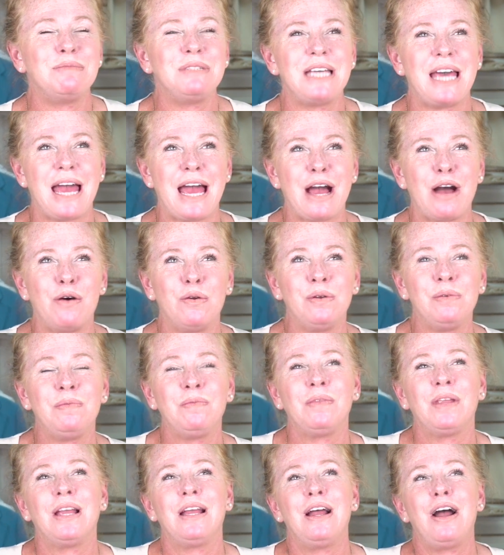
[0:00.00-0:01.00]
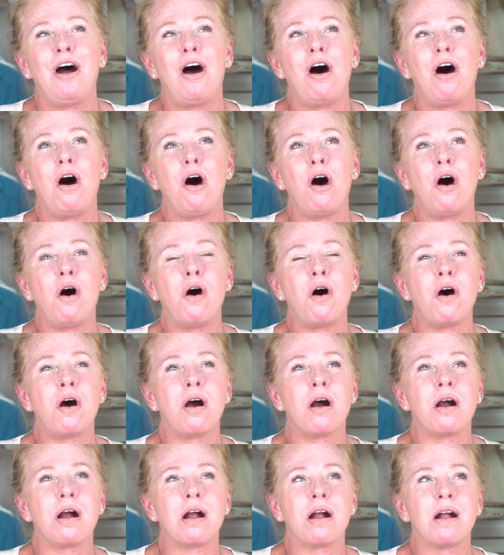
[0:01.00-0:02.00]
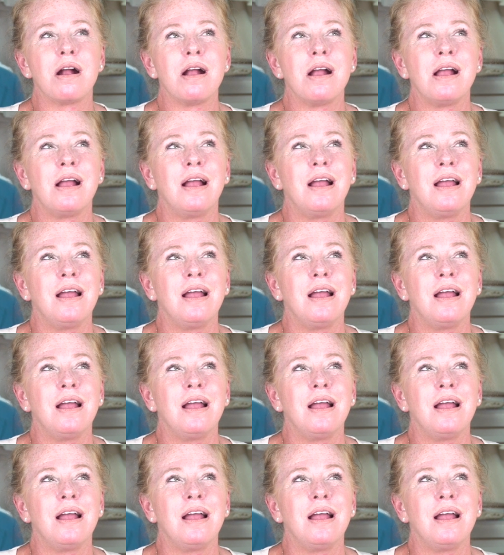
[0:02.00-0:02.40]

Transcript: town are